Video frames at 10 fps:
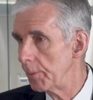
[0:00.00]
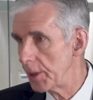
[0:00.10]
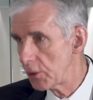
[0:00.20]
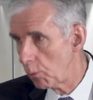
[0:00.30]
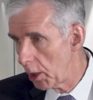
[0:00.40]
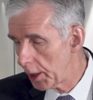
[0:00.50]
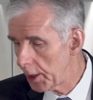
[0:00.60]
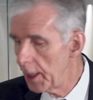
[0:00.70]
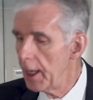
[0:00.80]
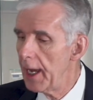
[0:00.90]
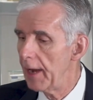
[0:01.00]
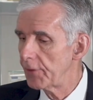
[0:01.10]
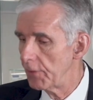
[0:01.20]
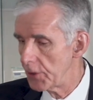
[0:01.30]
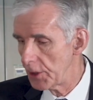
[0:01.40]
to miss work, have
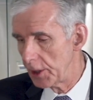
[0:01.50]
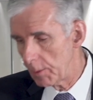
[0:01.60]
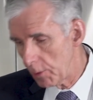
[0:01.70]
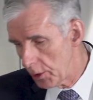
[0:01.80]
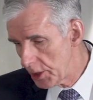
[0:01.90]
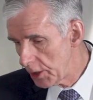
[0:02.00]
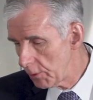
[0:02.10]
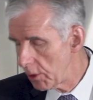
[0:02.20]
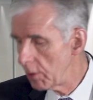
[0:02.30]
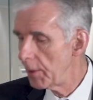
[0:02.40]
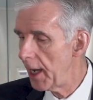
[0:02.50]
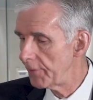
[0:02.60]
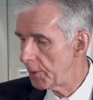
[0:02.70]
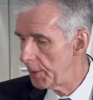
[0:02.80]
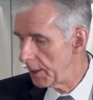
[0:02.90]
to visit the emergency room,
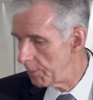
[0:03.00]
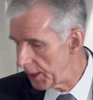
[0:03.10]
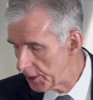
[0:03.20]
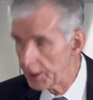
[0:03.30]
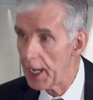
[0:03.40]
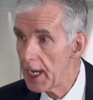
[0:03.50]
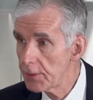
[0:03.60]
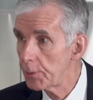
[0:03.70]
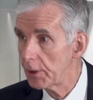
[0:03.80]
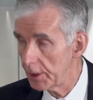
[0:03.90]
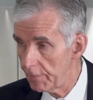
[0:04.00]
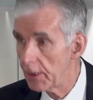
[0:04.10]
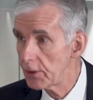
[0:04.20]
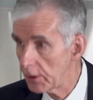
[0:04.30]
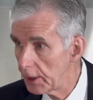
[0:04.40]
have to be admitted to the hospital, and
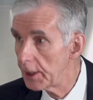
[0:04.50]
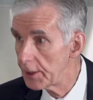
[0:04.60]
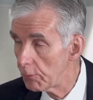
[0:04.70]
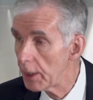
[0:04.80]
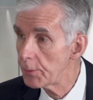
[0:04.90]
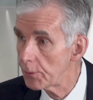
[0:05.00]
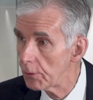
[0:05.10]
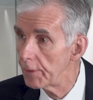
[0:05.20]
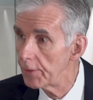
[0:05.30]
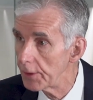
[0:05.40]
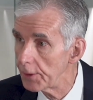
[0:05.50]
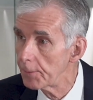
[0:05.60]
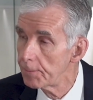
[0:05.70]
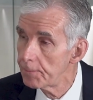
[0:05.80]
eventually lead to respiratory failure.